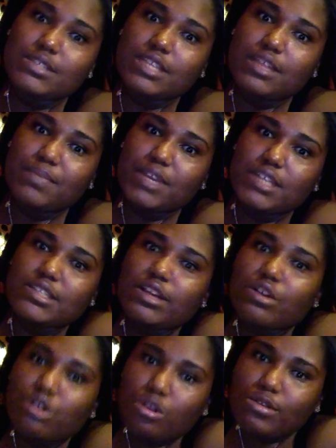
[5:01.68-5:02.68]
see them because they're
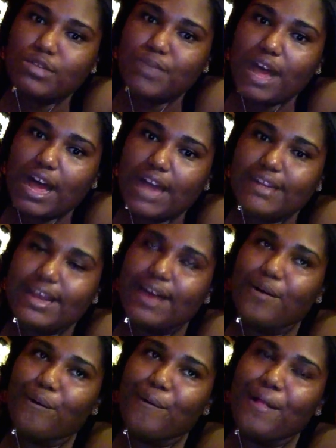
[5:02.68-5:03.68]
close by.
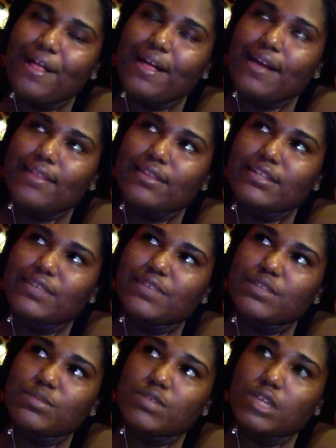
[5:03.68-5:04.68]
Now, the
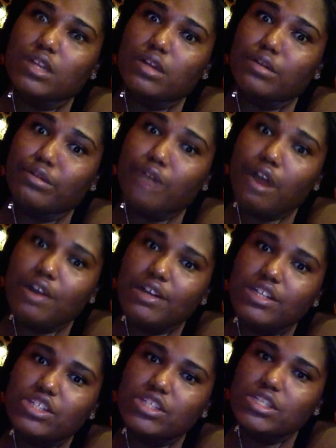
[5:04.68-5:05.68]
difference between
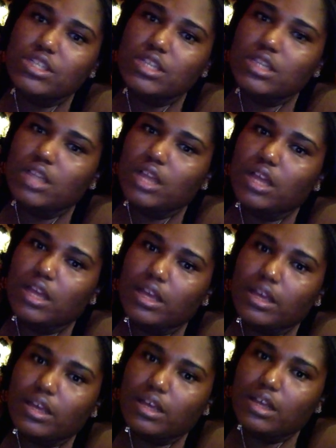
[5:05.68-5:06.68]
Alara, she's in like
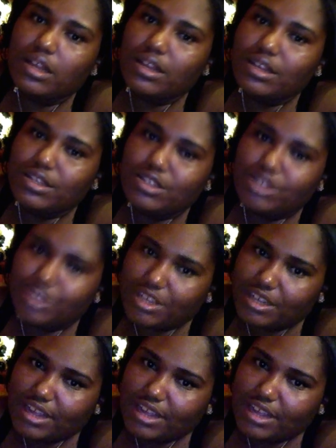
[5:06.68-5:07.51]
Turkey.